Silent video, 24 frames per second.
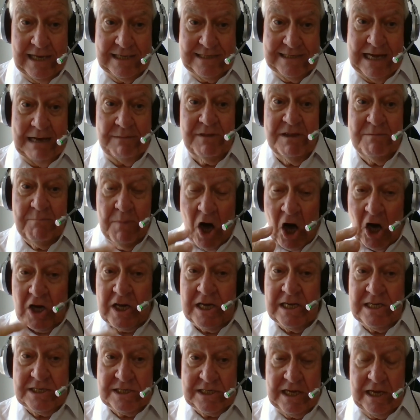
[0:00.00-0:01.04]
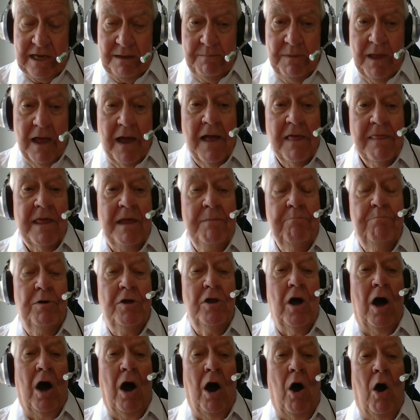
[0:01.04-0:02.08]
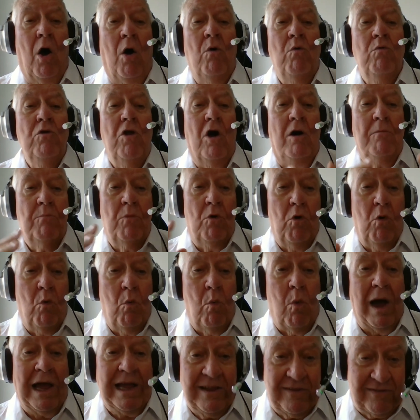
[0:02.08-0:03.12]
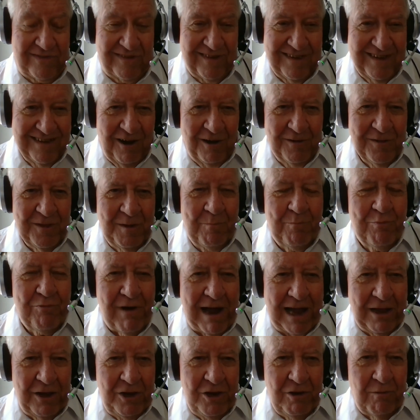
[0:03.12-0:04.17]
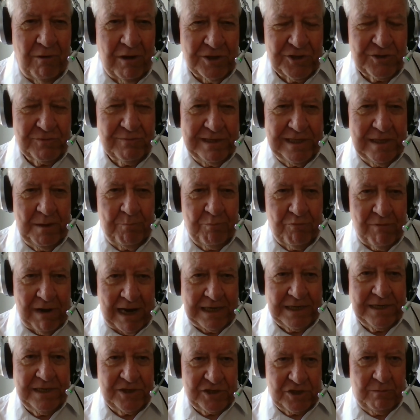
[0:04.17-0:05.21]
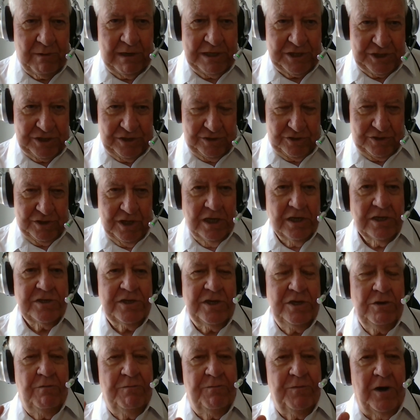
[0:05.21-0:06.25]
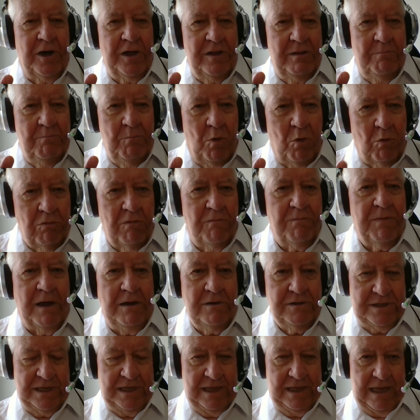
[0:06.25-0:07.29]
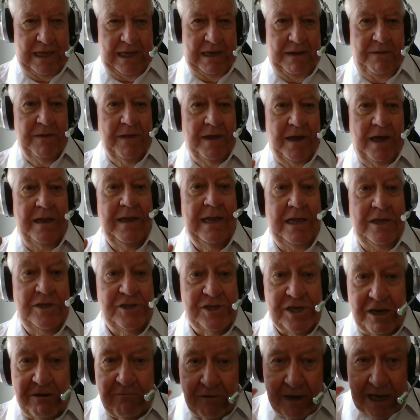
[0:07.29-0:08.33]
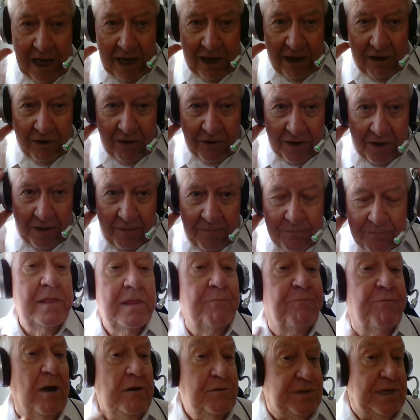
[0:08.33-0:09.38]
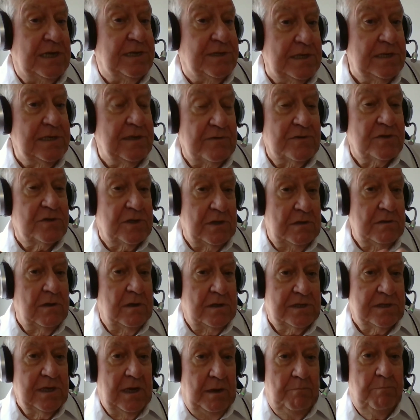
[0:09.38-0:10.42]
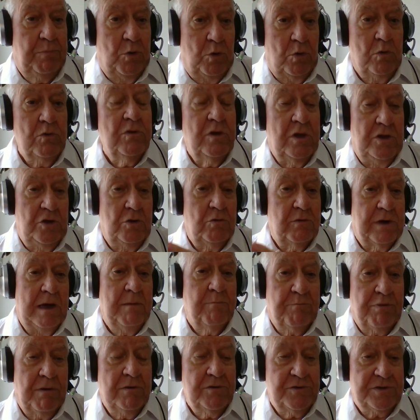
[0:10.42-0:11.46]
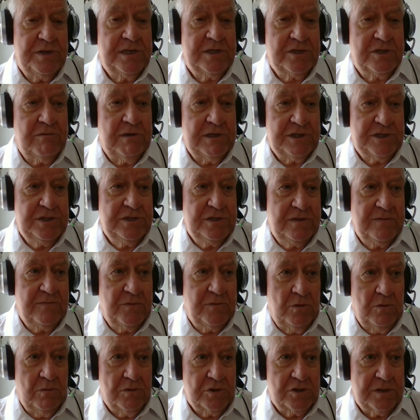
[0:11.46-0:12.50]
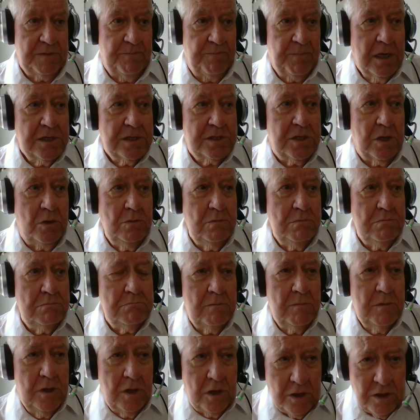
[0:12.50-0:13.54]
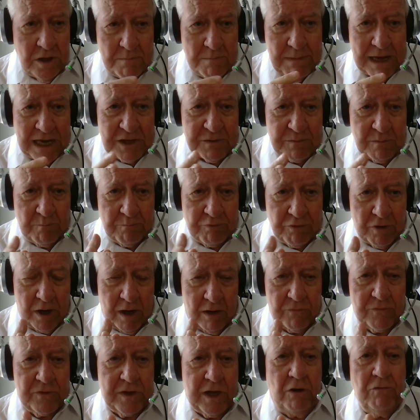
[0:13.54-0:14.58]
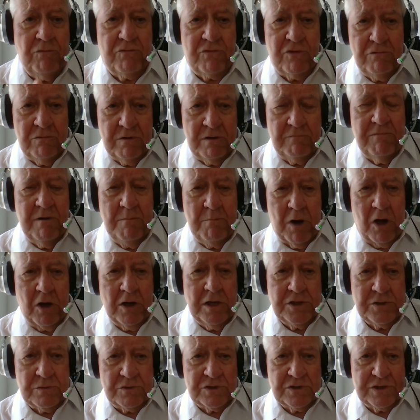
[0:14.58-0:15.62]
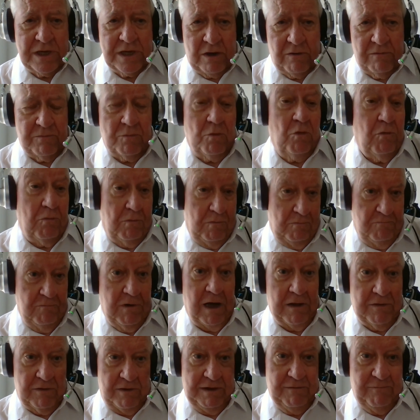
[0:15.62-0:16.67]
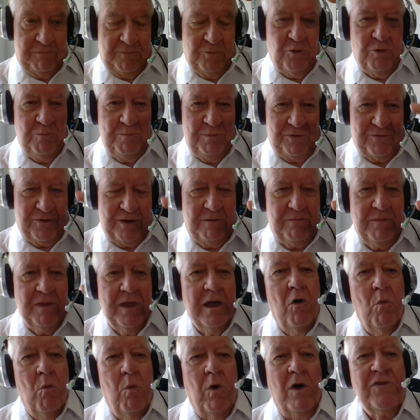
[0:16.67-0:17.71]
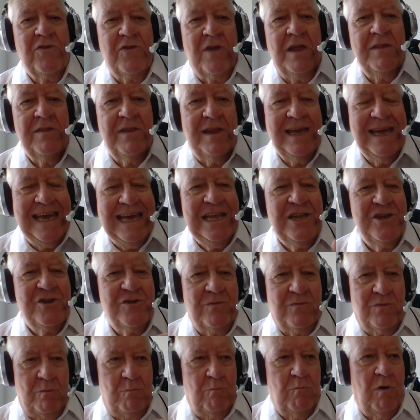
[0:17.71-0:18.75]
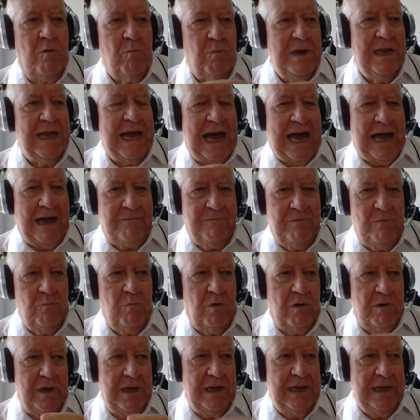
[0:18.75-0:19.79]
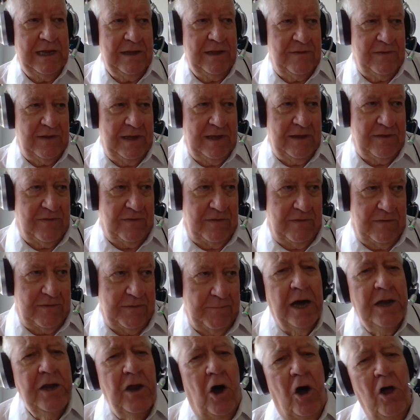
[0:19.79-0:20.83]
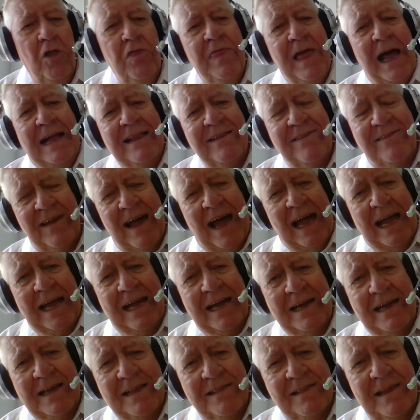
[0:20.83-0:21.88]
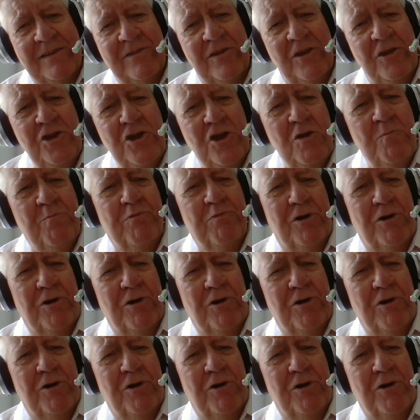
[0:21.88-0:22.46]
the exam, the marking scheme, they put a whole lot more weight on you answering the practice questions. So you'll find more of those in there, and they're generally harder. The processes are still important, and you'll get process questions, of course. So learn the management products. Go through and remind yourself, or rather inform yourself, what's under each of them, what will it have and what it isn't. And on that tack, there's a new